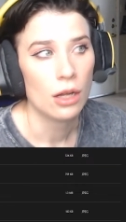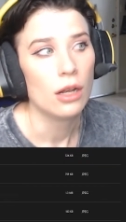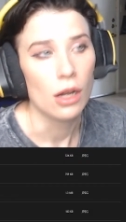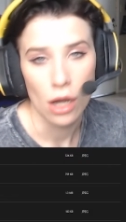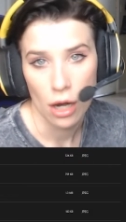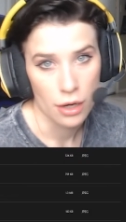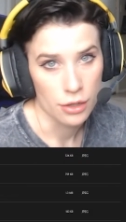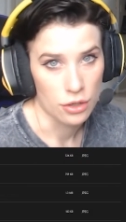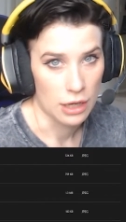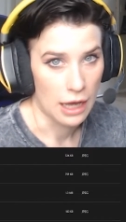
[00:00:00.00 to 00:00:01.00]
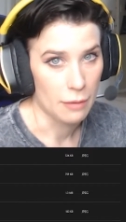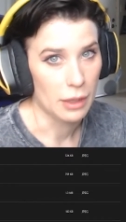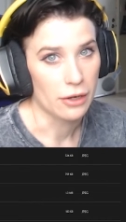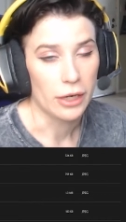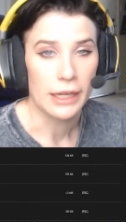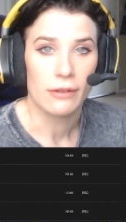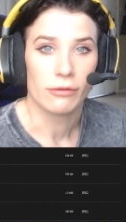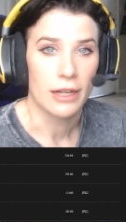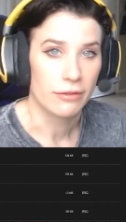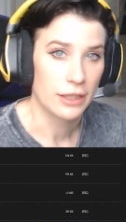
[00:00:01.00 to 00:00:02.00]
large library of
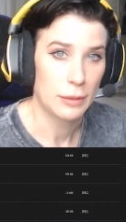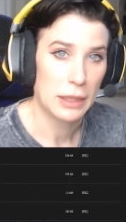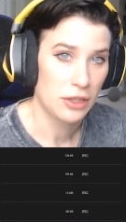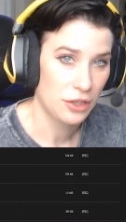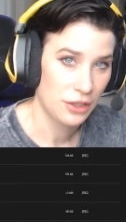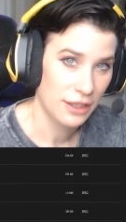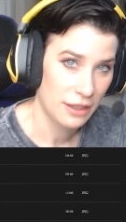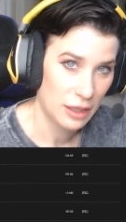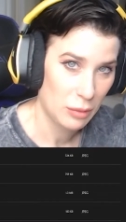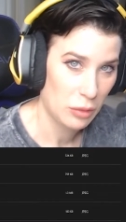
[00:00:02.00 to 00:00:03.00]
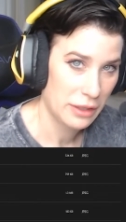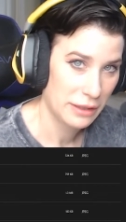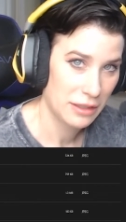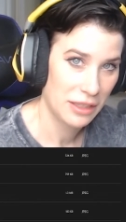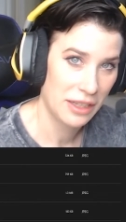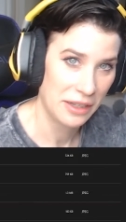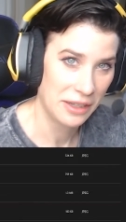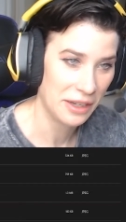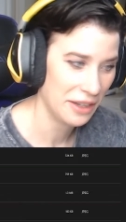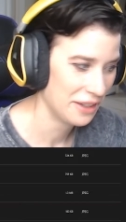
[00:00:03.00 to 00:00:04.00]
reference pictures at this point.
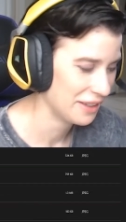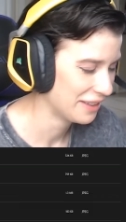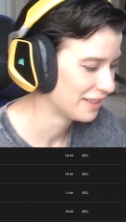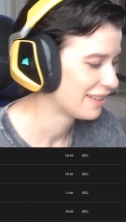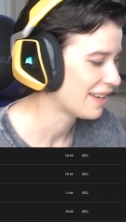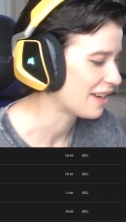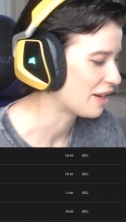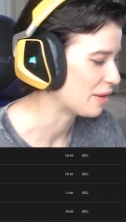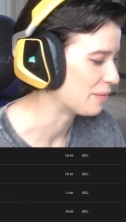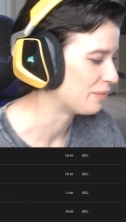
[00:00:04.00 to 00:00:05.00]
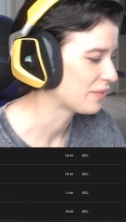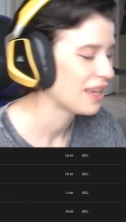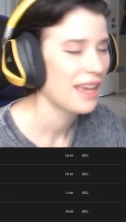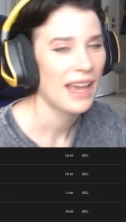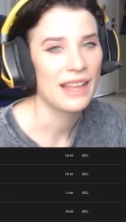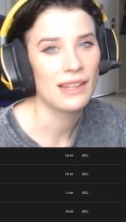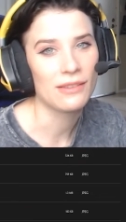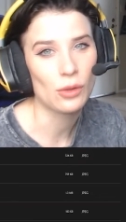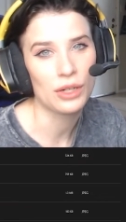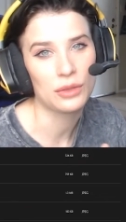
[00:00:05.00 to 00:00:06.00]
Um, and then, of
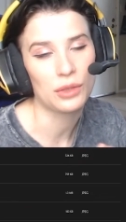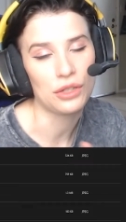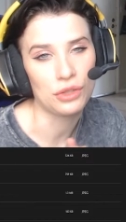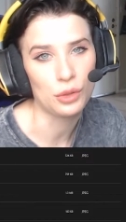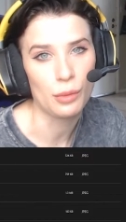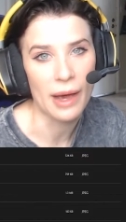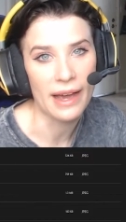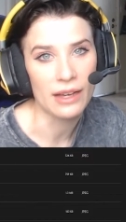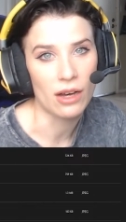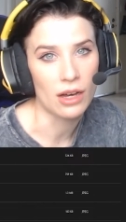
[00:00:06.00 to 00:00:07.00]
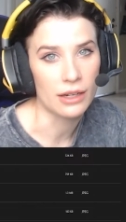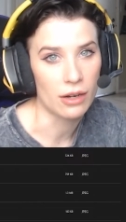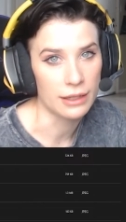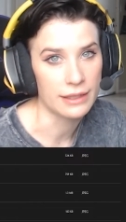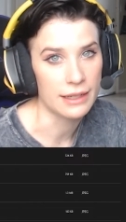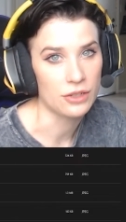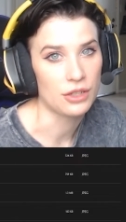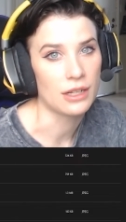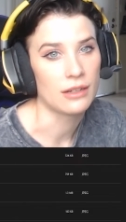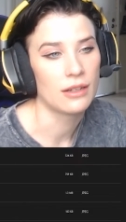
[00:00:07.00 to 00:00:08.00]
course, when you do buy on
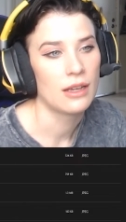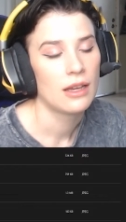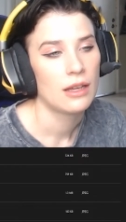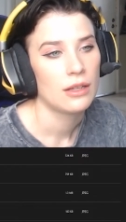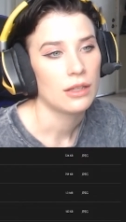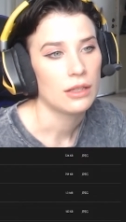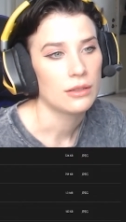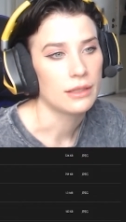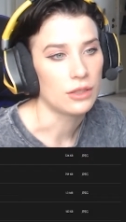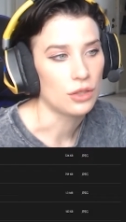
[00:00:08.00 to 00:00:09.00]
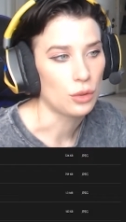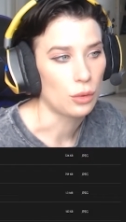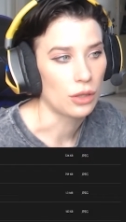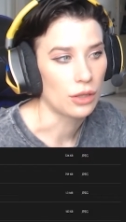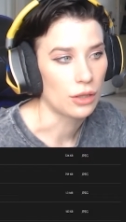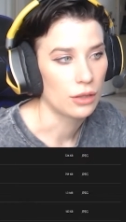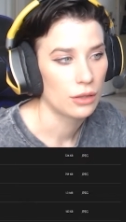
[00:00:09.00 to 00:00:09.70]
ArtStation, since you're